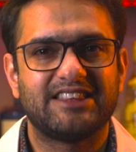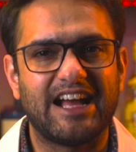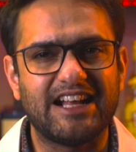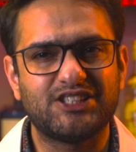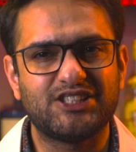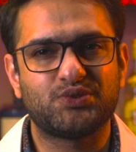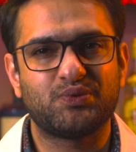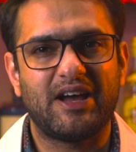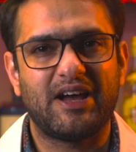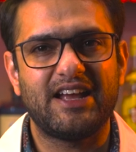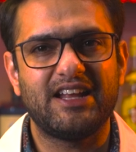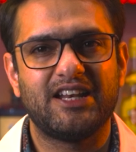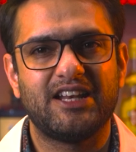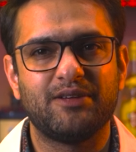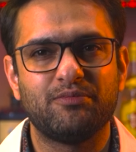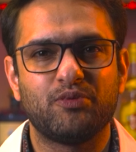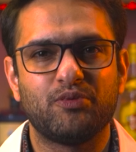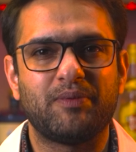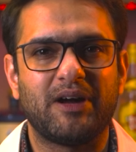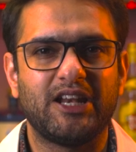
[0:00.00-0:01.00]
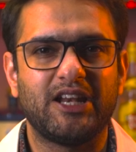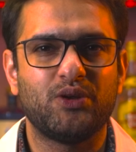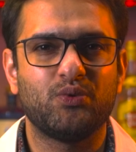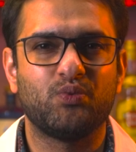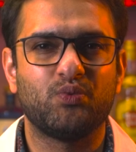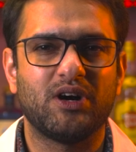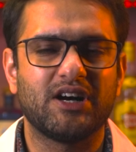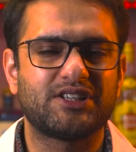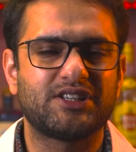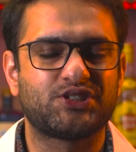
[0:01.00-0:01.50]
That's why Nimbu Pani
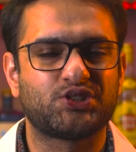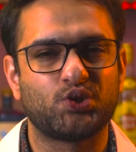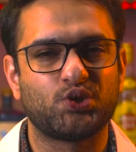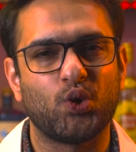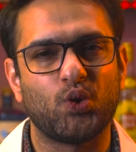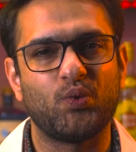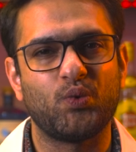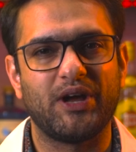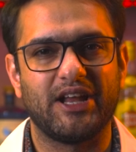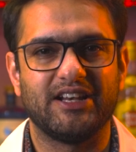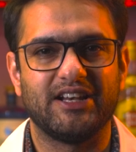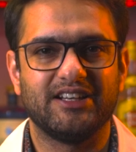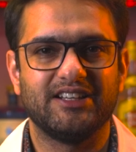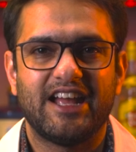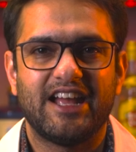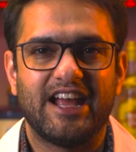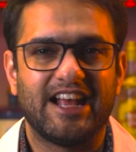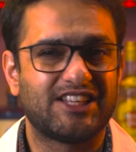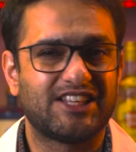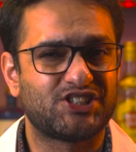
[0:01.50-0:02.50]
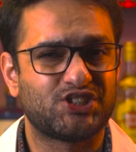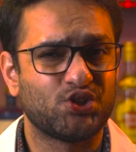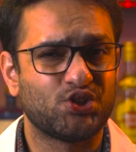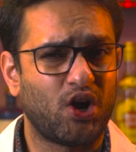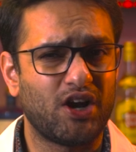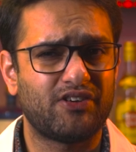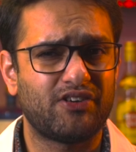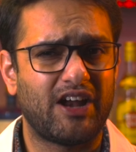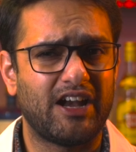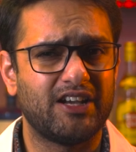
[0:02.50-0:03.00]
works so well. It's
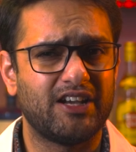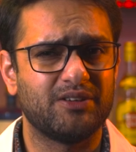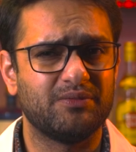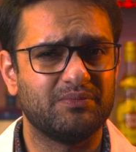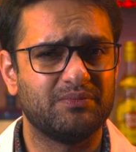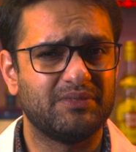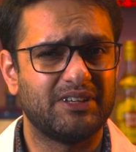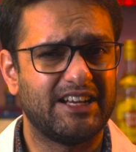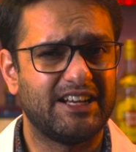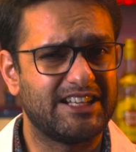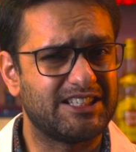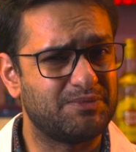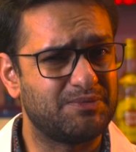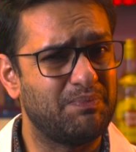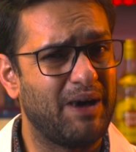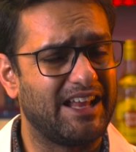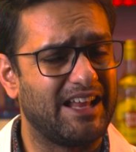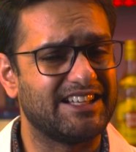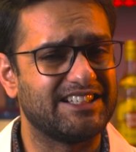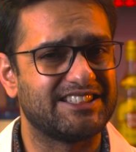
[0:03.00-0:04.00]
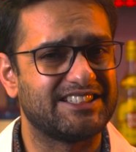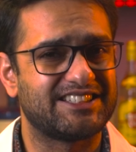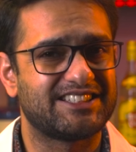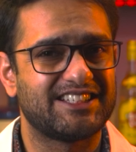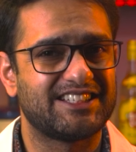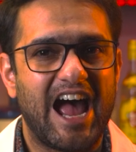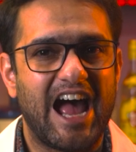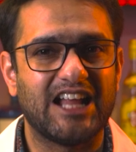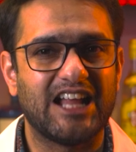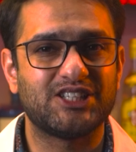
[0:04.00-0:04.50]
not random, it's
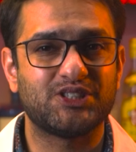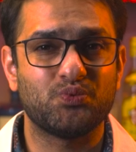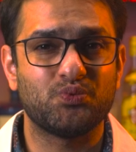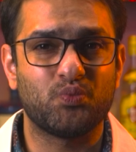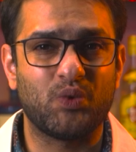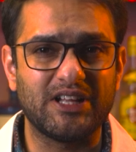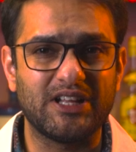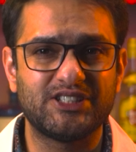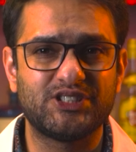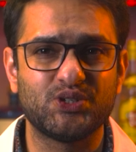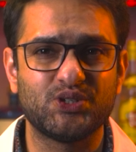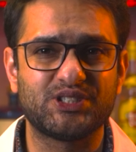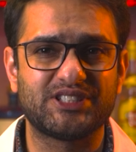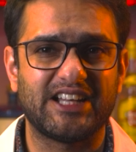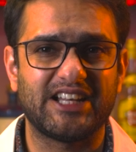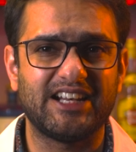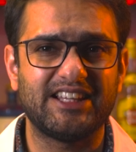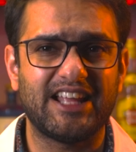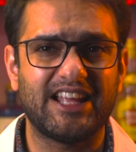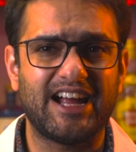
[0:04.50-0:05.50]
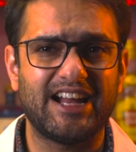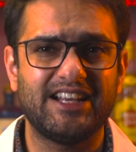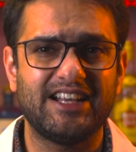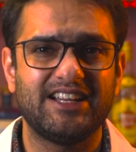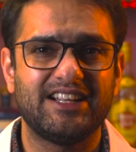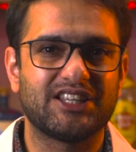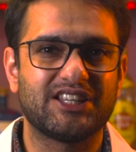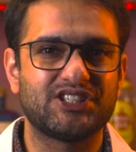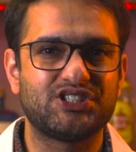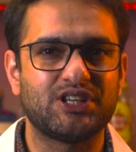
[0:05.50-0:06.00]
balanced. And once you set
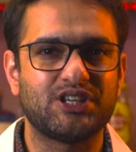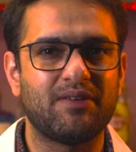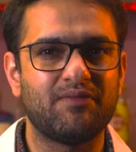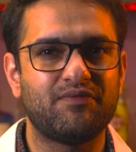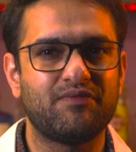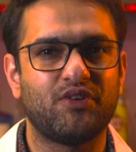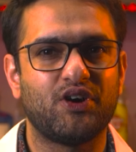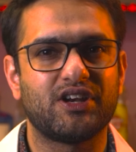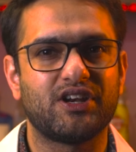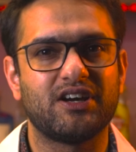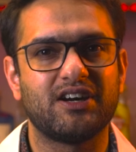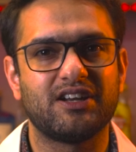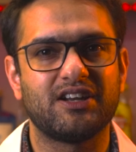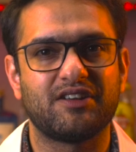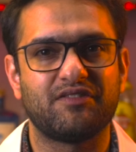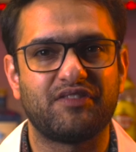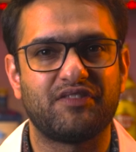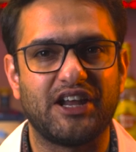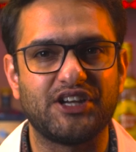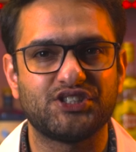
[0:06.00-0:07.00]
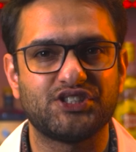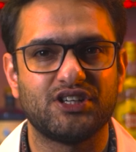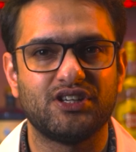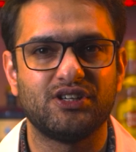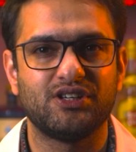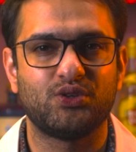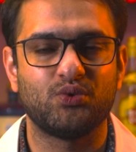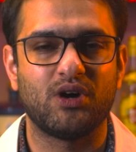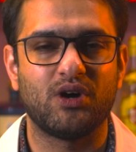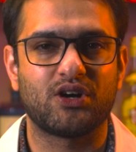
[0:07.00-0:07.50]
that, the jump for a
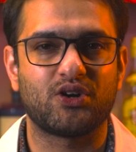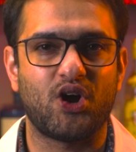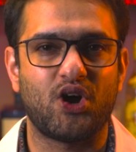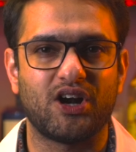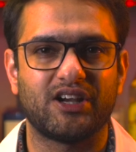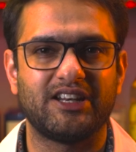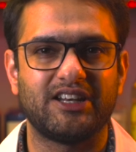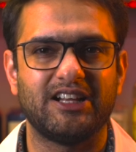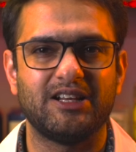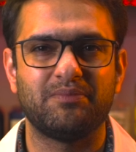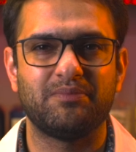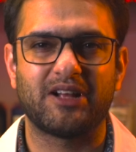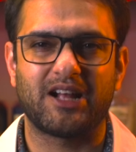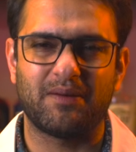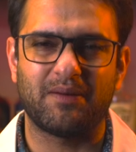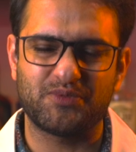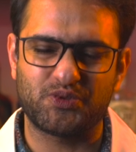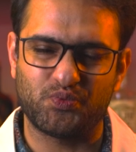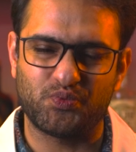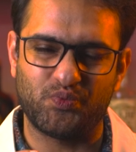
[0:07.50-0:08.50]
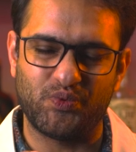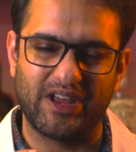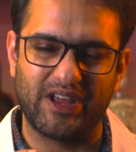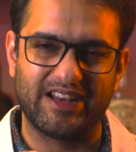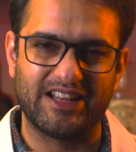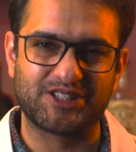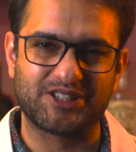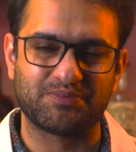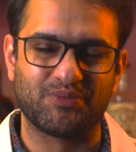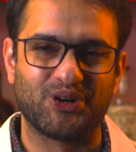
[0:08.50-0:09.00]
refresher to a cocktail becomes
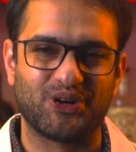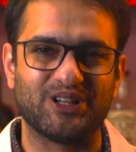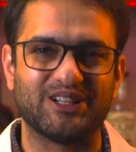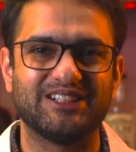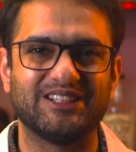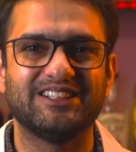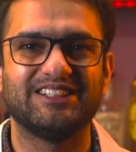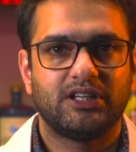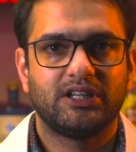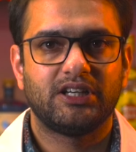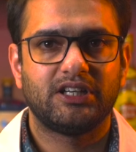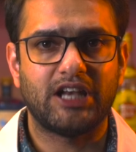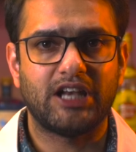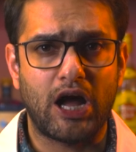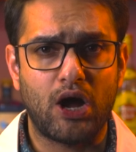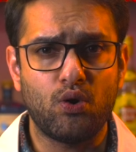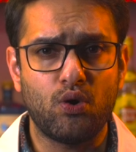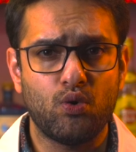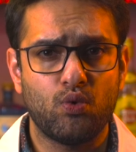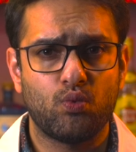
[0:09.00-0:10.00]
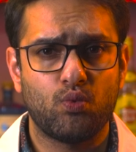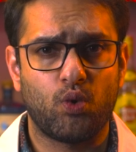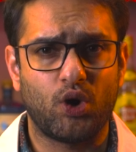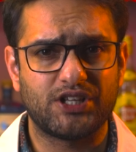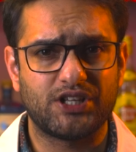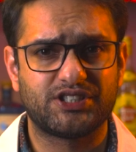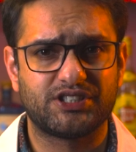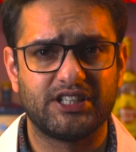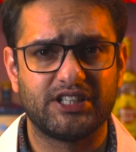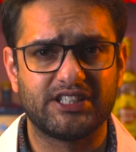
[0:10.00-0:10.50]
very small. Now
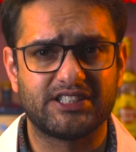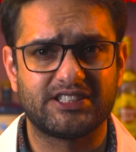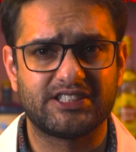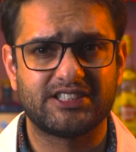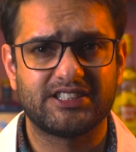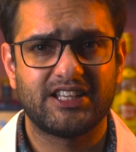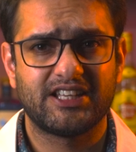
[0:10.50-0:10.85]
watch this.